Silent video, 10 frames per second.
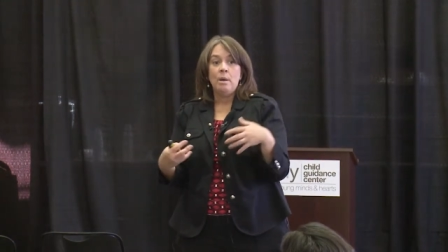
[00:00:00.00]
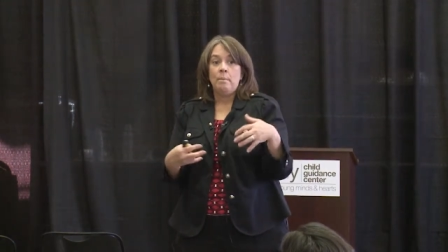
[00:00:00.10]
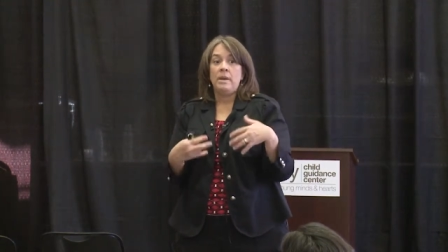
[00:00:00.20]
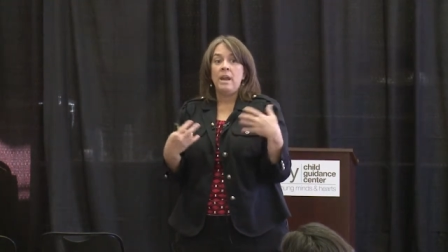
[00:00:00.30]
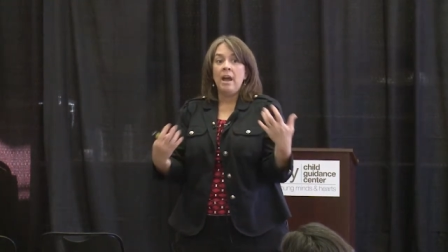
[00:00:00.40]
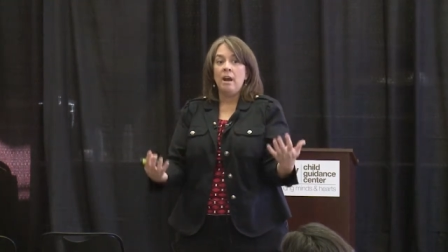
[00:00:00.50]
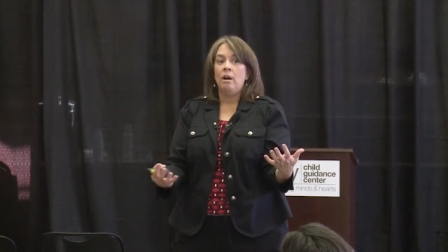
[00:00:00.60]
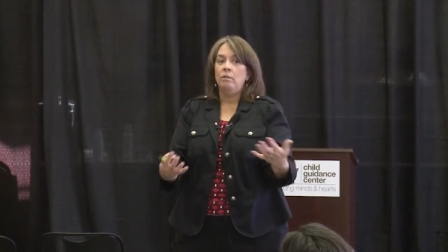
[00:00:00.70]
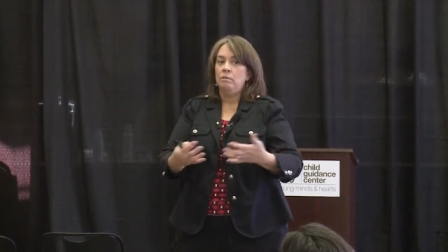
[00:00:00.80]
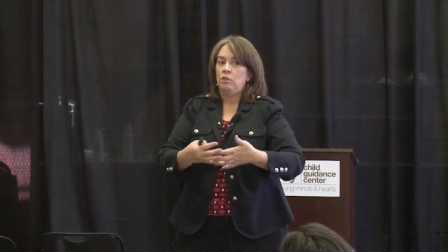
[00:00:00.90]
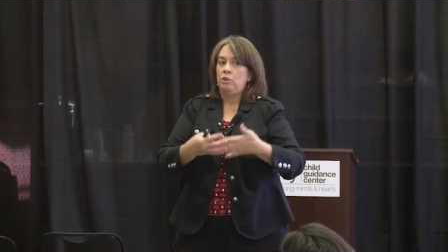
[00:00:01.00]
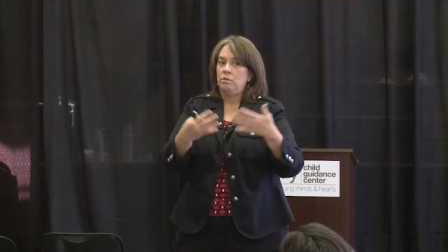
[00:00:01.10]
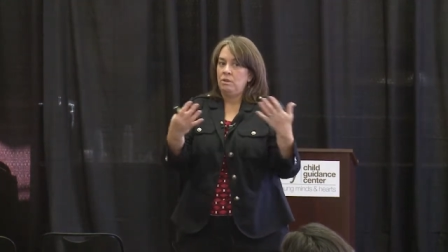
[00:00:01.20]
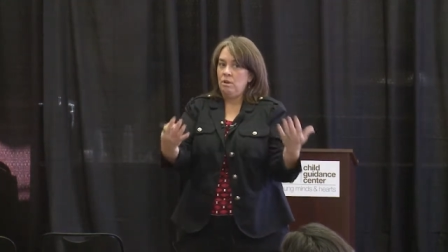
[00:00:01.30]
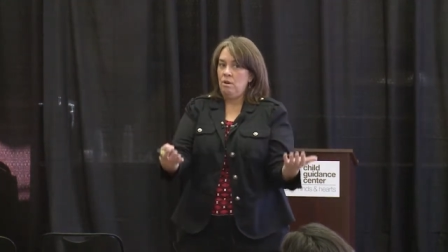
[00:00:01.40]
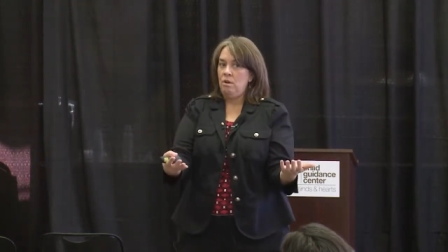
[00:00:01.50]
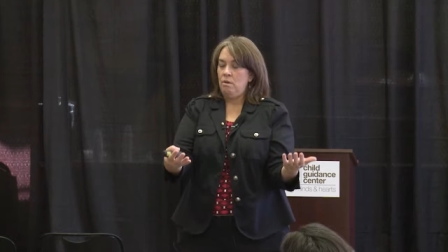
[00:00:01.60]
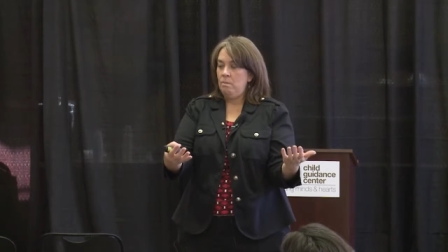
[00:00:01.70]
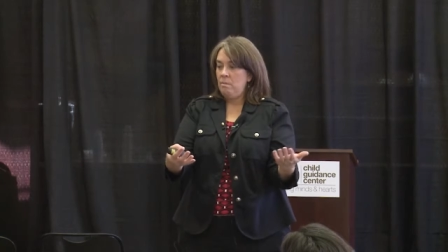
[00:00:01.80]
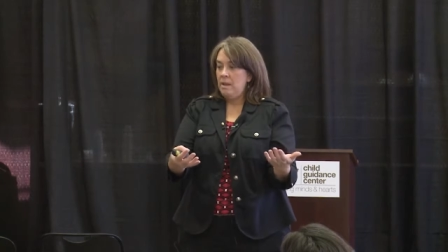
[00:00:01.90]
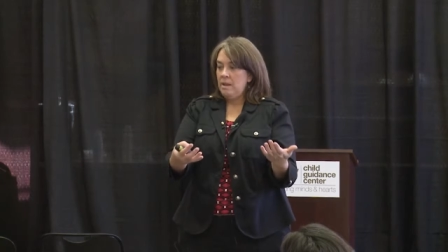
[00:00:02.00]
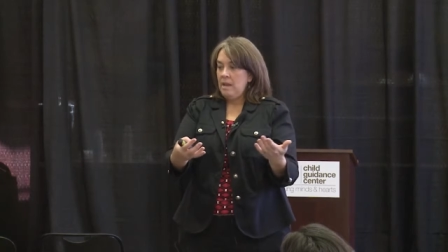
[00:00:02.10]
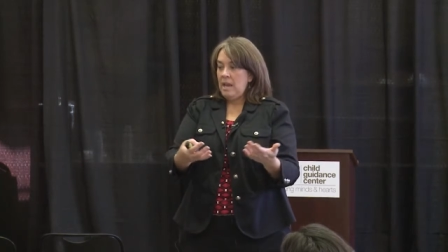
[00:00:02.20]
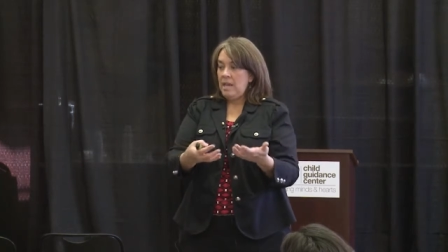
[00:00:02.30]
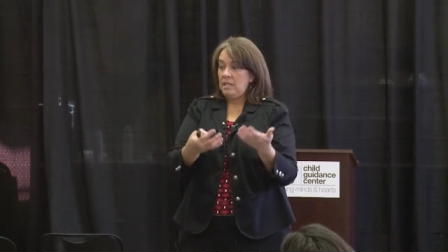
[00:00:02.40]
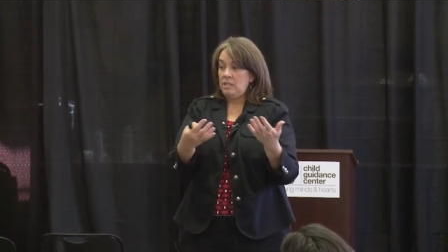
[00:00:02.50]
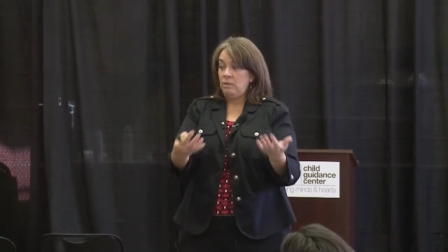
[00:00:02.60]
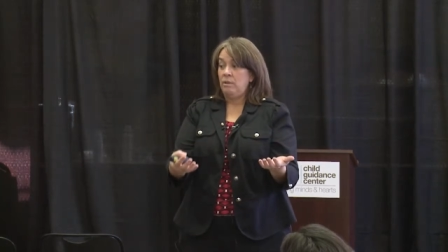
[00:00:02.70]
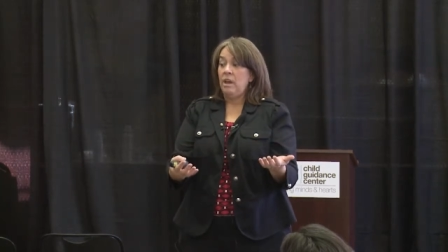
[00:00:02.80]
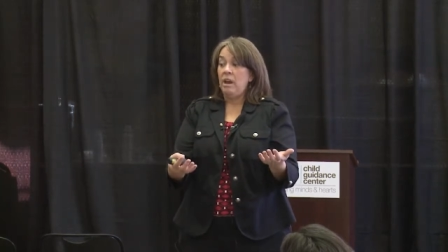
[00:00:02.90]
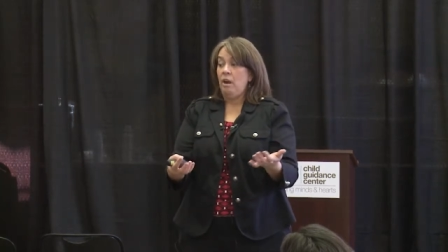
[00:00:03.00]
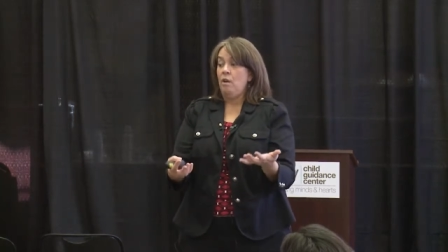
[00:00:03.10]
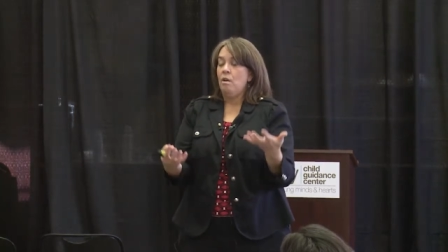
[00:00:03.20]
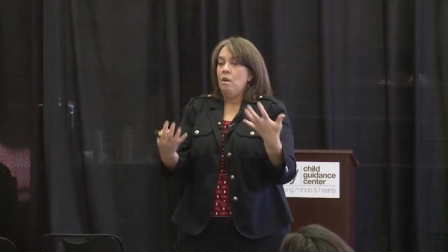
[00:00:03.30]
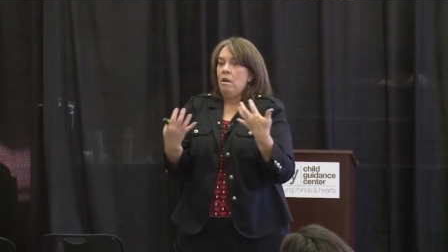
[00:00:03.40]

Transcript: But now children go home and it's still there.